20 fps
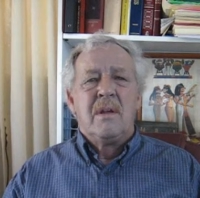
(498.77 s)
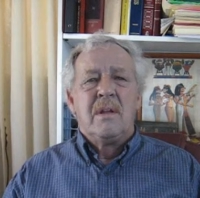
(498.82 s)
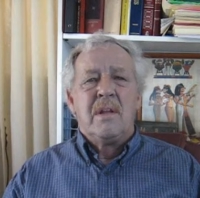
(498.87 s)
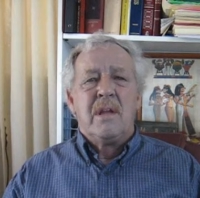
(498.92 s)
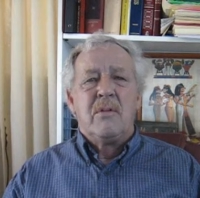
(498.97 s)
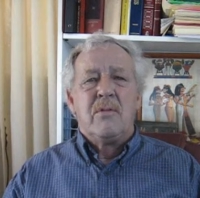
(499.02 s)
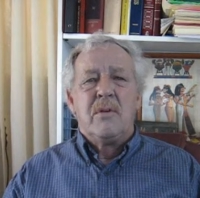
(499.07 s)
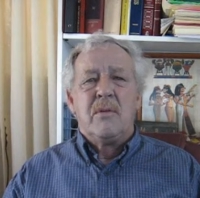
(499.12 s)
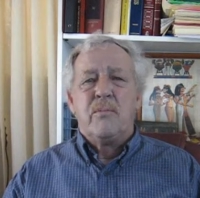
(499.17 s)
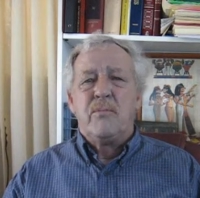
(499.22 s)

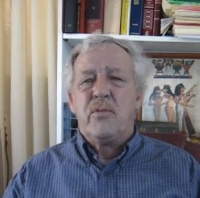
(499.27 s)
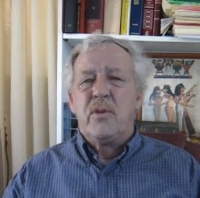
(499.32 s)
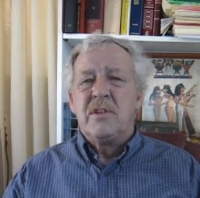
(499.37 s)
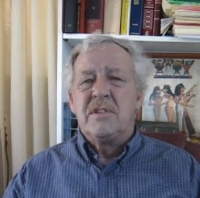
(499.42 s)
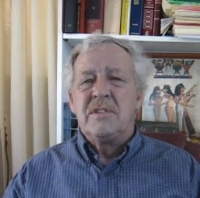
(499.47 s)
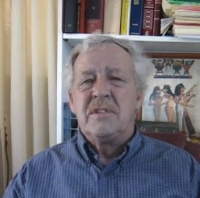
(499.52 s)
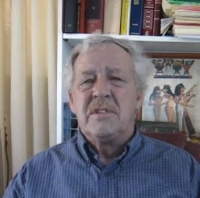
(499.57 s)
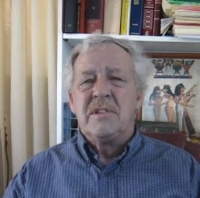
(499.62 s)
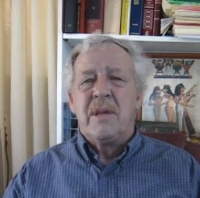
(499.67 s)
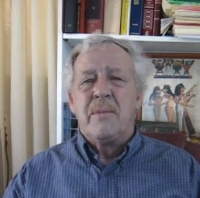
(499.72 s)
They were
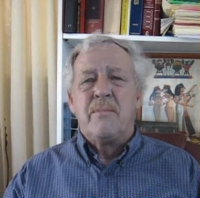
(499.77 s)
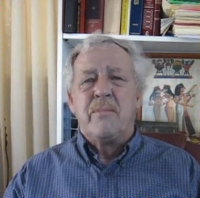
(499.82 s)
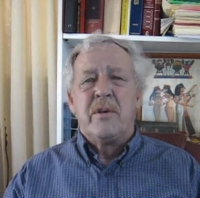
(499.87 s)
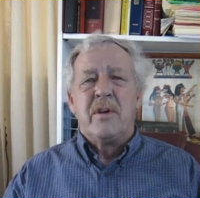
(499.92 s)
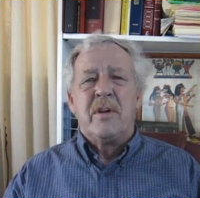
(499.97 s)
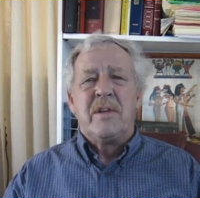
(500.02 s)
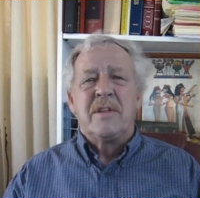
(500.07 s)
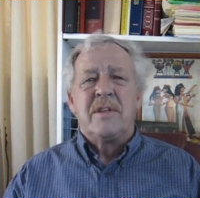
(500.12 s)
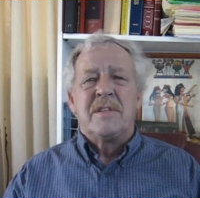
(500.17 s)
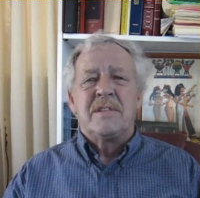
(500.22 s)
imprisoned and
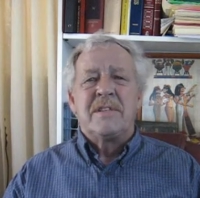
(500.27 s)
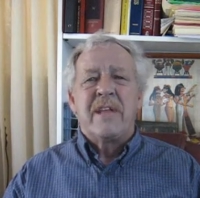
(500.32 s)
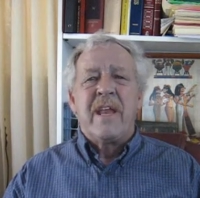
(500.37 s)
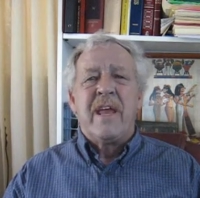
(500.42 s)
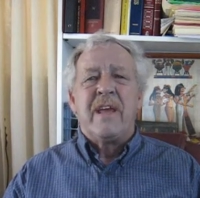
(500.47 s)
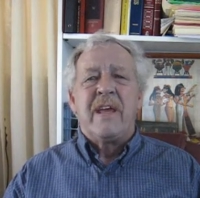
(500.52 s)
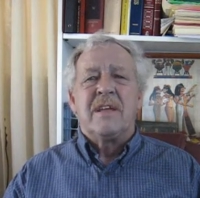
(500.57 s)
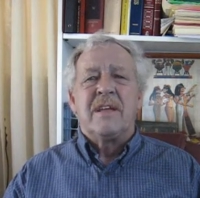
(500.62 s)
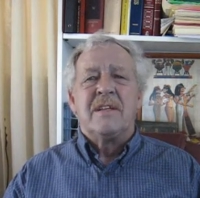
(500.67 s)
burned at the stake,